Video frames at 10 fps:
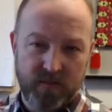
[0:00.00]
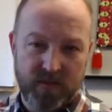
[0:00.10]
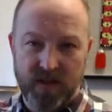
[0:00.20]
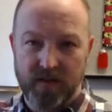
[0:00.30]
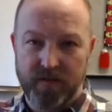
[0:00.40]

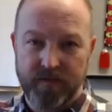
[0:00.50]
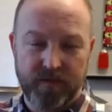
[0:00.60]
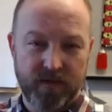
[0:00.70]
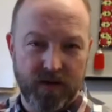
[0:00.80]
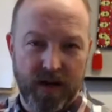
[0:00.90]
self
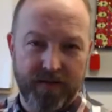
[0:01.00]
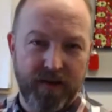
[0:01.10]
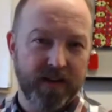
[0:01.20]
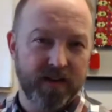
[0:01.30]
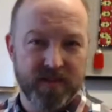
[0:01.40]

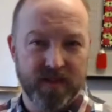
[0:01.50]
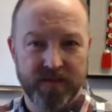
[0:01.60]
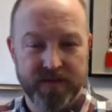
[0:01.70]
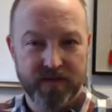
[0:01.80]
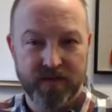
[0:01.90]
gratifying
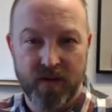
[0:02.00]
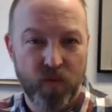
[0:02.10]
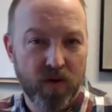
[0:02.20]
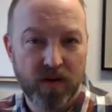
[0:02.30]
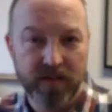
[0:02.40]
themselves in front of
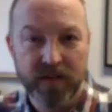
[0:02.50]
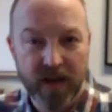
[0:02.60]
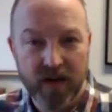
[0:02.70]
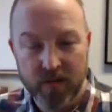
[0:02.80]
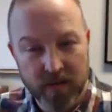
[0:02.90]
the world, and
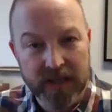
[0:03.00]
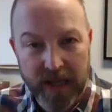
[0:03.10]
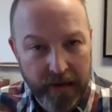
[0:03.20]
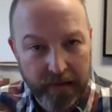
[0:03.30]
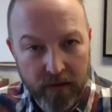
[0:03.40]
I don't really
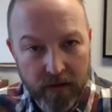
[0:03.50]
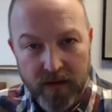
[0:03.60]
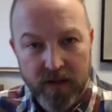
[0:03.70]
care.